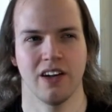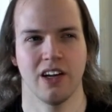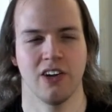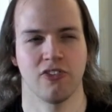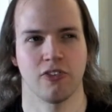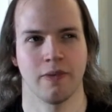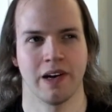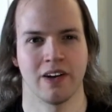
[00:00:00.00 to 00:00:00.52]

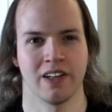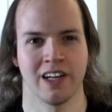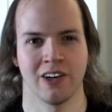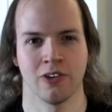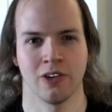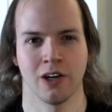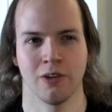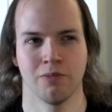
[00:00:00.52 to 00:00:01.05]
instrumental
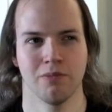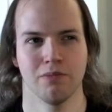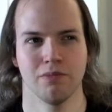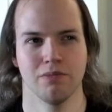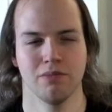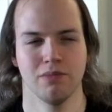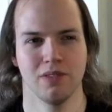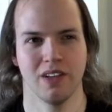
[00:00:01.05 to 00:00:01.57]
interlude.
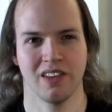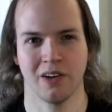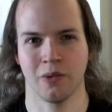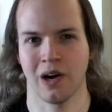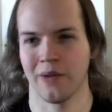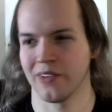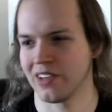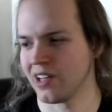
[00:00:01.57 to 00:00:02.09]
Nothing
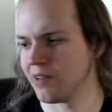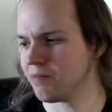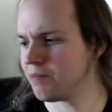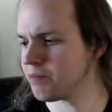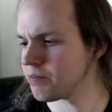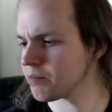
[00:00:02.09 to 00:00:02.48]
wrong with it.